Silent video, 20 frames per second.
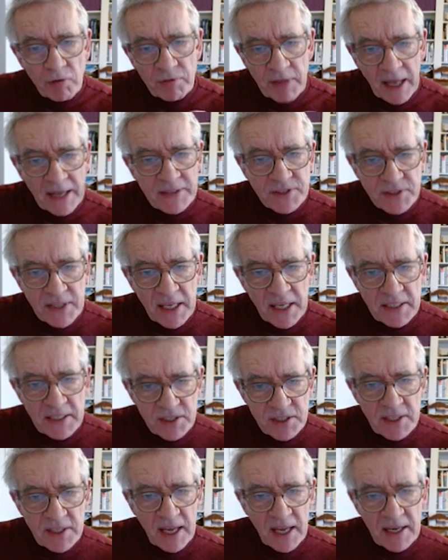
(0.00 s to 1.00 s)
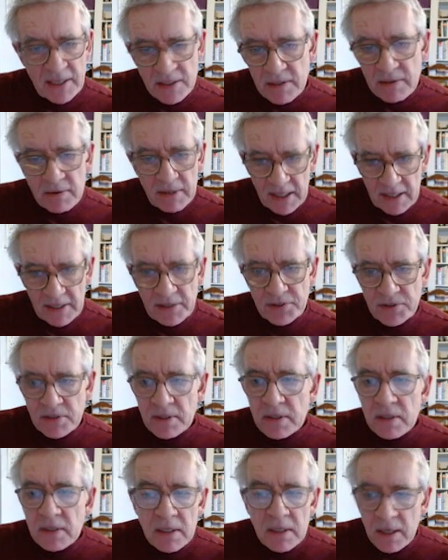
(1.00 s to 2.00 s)
that steady state is,
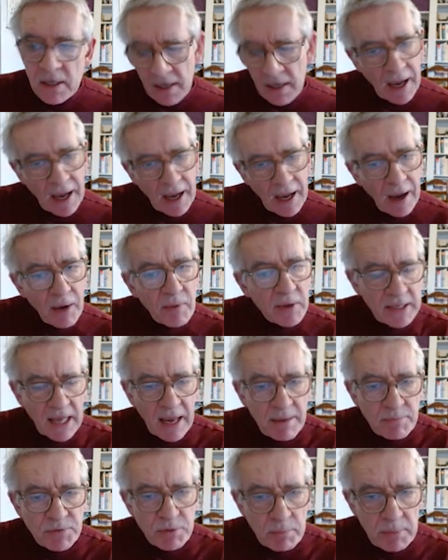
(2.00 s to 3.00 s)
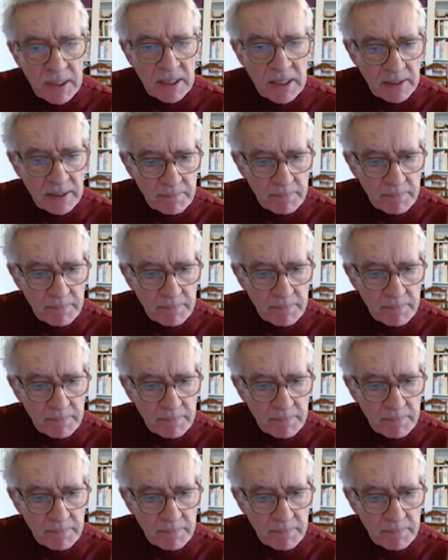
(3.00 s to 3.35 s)
how it came to be.